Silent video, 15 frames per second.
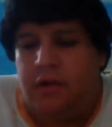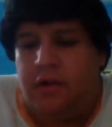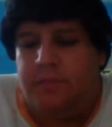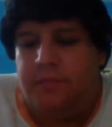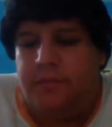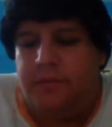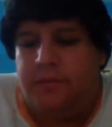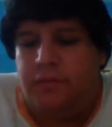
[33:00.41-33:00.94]

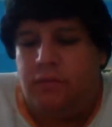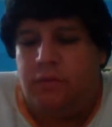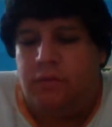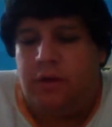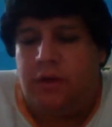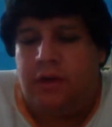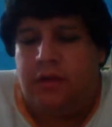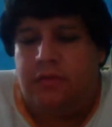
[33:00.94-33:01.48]
This one
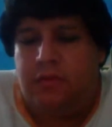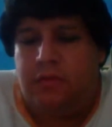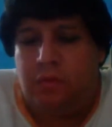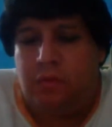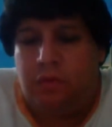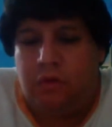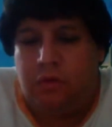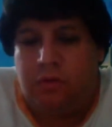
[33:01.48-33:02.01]
has the
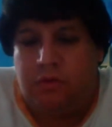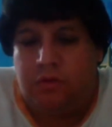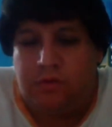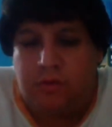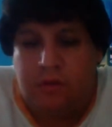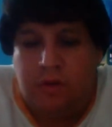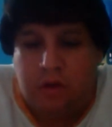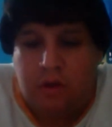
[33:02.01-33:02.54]
words
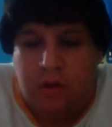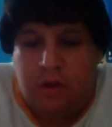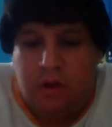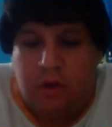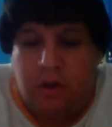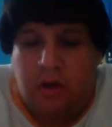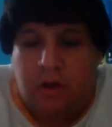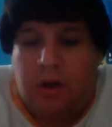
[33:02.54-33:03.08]

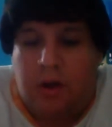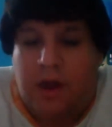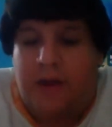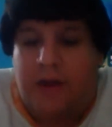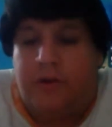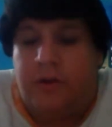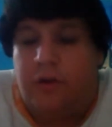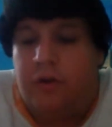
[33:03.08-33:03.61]

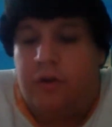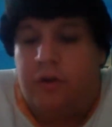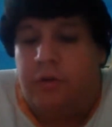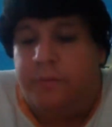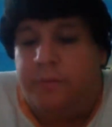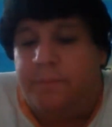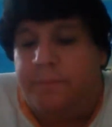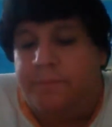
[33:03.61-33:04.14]
Landau,
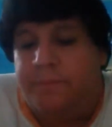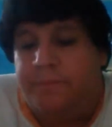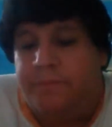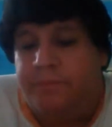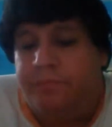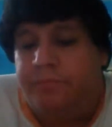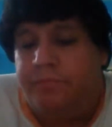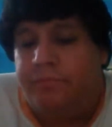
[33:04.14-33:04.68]

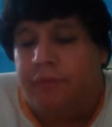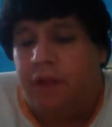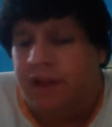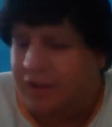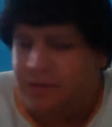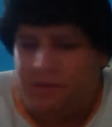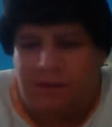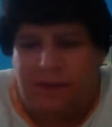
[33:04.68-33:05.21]

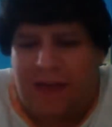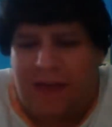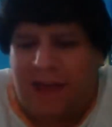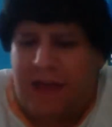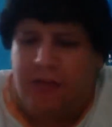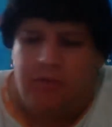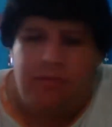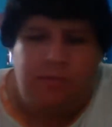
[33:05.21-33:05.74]
like to land
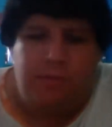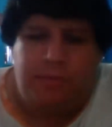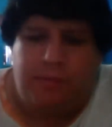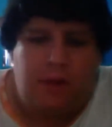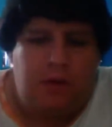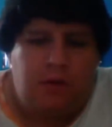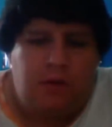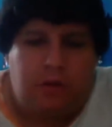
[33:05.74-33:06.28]
or
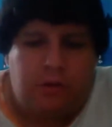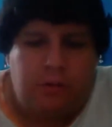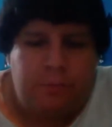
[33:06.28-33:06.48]
something, I don't know.